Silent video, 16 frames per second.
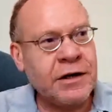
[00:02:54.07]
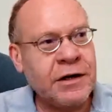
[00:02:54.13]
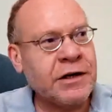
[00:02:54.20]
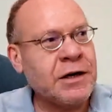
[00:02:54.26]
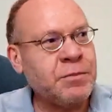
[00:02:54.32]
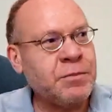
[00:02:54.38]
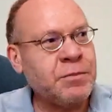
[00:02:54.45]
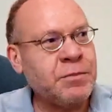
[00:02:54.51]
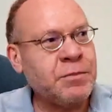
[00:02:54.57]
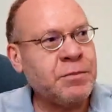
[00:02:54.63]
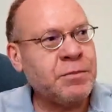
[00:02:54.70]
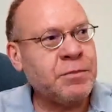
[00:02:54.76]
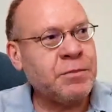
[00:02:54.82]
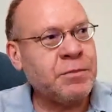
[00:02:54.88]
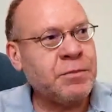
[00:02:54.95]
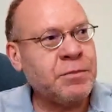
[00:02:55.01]
income
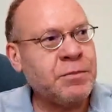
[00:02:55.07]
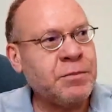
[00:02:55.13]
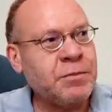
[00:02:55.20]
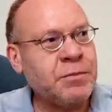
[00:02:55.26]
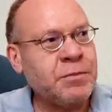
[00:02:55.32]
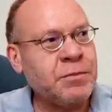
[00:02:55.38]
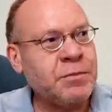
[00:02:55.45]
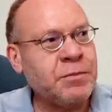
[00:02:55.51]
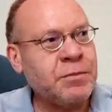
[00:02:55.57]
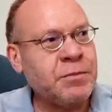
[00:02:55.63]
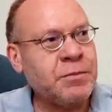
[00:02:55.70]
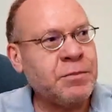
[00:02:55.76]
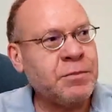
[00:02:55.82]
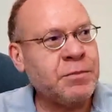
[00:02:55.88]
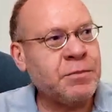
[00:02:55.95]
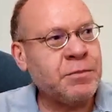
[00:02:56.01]
producing assets and have
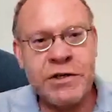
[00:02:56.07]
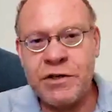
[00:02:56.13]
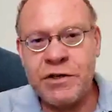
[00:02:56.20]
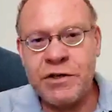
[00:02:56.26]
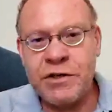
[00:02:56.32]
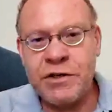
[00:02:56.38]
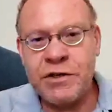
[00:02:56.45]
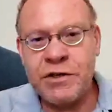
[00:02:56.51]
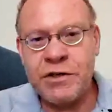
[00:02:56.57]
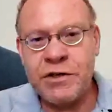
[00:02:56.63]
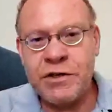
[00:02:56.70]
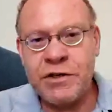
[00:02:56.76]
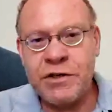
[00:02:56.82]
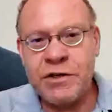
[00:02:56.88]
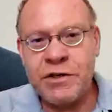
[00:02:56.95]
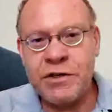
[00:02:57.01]
opportunities for us to
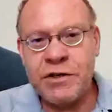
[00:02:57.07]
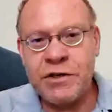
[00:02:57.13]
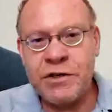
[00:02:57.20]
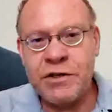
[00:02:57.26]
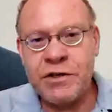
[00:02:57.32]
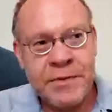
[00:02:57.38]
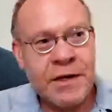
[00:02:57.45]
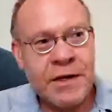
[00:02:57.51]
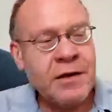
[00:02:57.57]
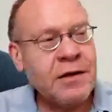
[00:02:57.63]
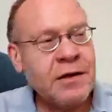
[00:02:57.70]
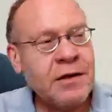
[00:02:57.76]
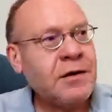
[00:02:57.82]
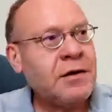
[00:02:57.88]
either co-invest with them